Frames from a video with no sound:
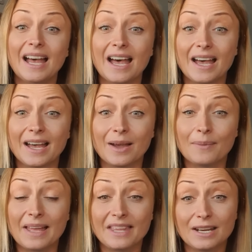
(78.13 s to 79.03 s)

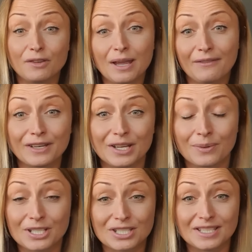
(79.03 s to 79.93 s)
And then if you have any
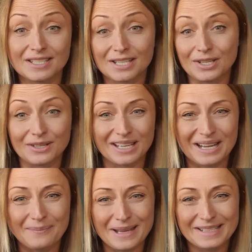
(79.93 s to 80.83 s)
questions, then you can
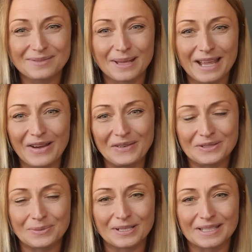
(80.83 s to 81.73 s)
come back to me
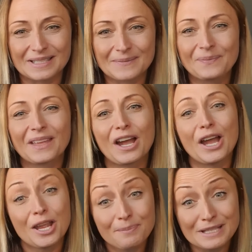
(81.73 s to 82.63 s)
afterwards. I
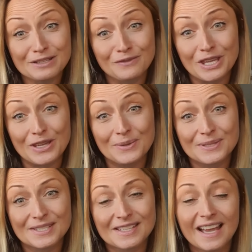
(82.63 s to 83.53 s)
hope it's of
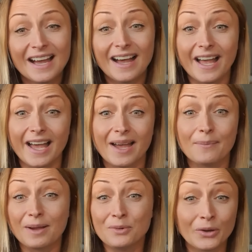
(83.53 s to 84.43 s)
use.
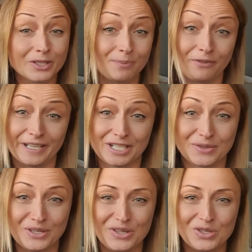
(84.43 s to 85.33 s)
I'm not a professional
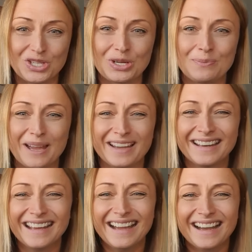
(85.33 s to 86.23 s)
YouTuber,
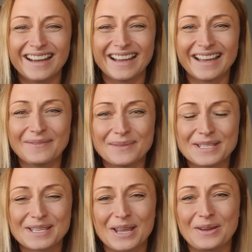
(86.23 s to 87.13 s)

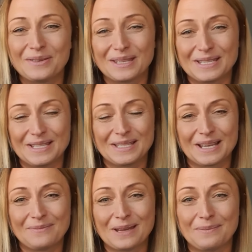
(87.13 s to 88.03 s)
so this is
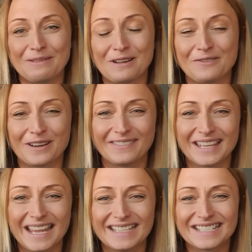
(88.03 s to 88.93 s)
a bit rough around
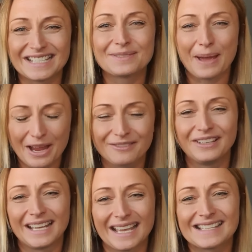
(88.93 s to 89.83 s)
the edges, but hopefully
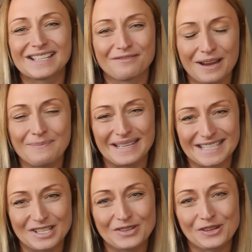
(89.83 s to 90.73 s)
it gets the right
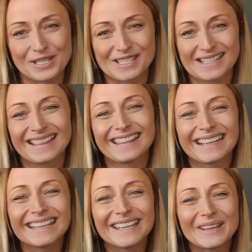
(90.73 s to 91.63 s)
message across.
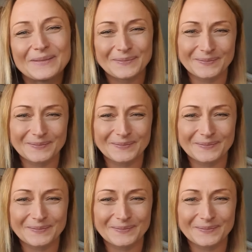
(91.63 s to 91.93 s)
Thank you.